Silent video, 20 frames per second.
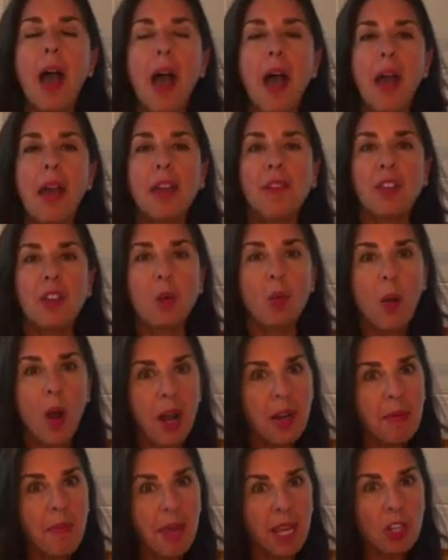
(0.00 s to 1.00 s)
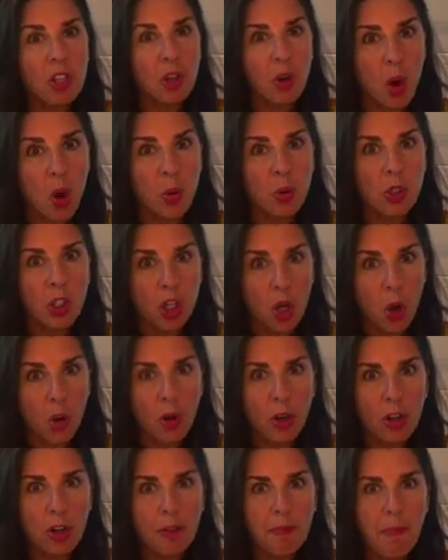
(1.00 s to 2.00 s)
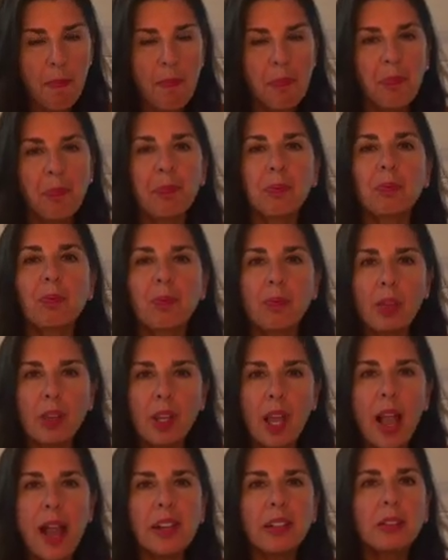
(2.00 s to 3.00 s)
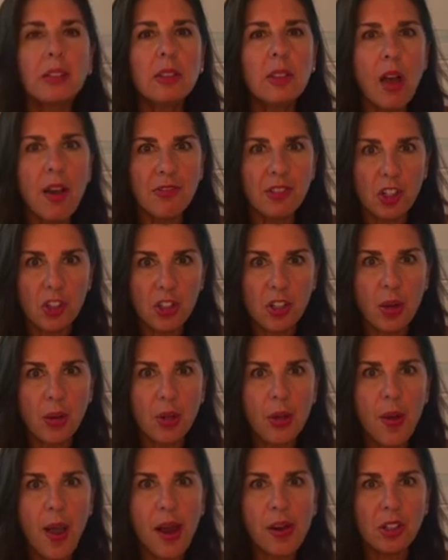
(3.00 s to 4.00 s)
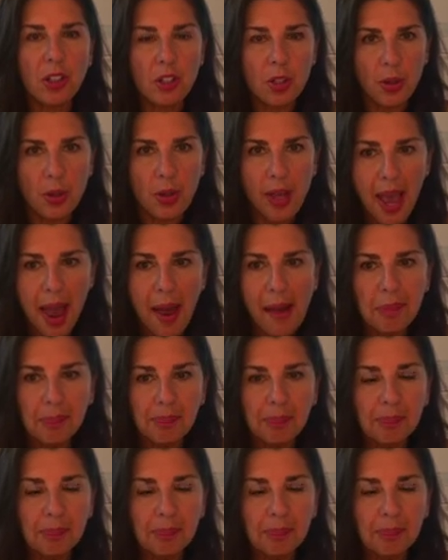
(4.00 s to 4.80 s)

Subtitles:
If you want to make your own yogurt, I'd love to show you how to do that.